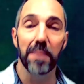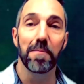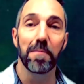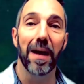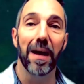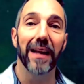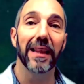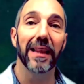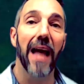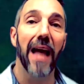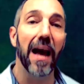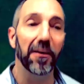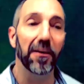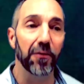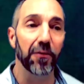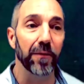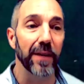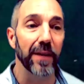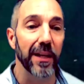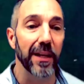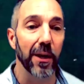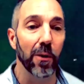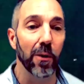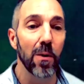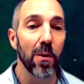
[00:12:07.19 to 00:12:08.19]
in my last
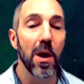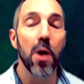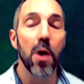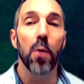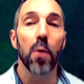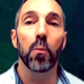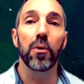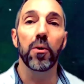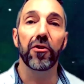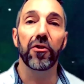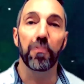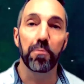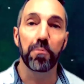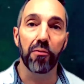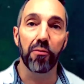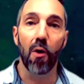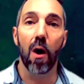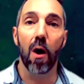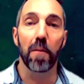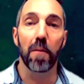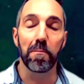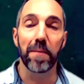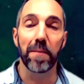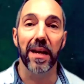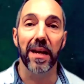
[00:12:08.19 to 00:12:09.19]
video, which
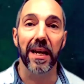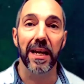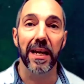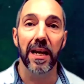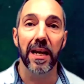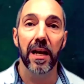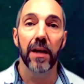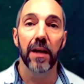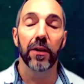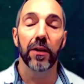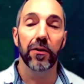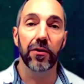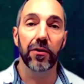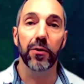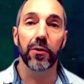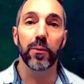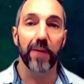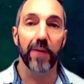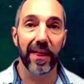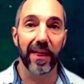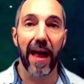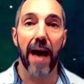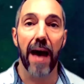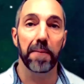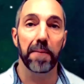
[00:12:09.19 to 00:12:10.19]
brought me to
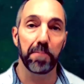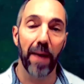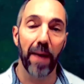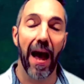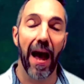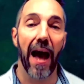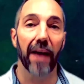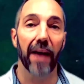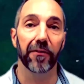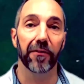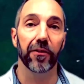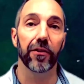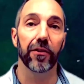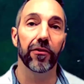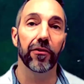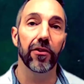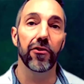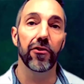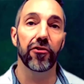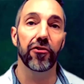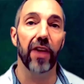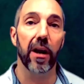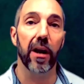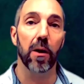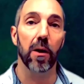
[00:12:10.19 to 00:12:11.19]
that passage in
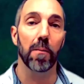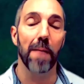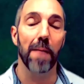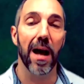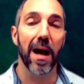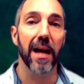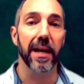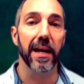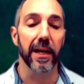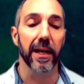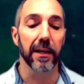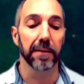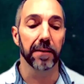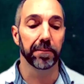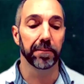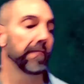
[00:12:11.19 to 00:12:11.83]
Jeremiah.